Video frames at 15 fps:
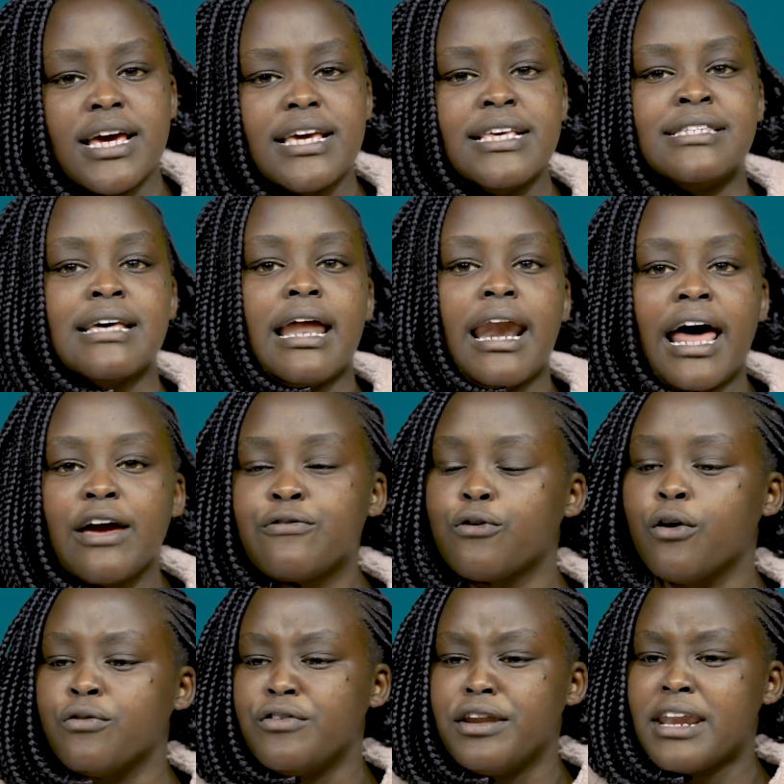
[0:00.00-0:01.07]
is a life
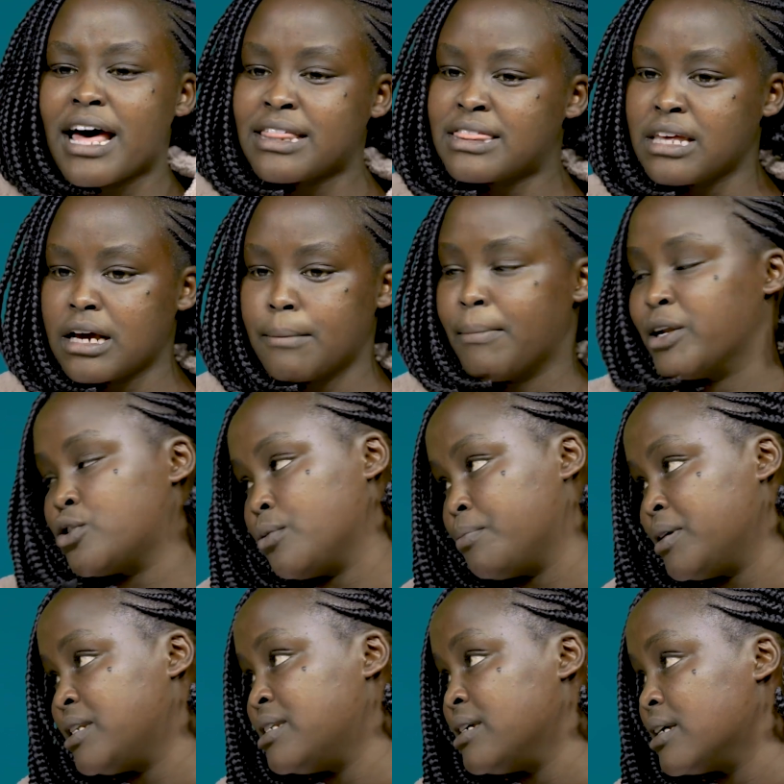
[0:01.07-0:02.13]
of nothing but
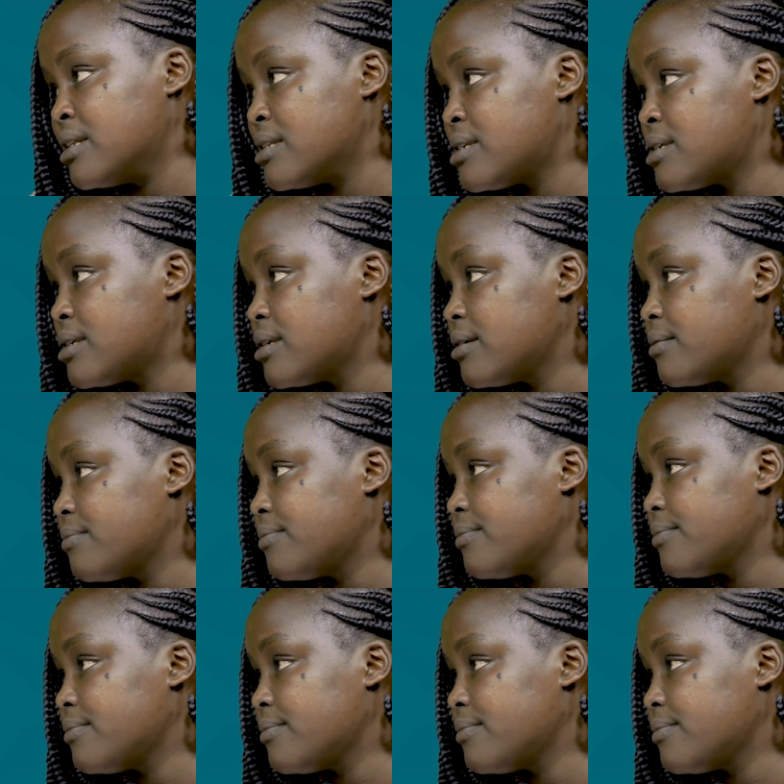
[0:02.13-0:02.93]
obedience. Mm. Amen.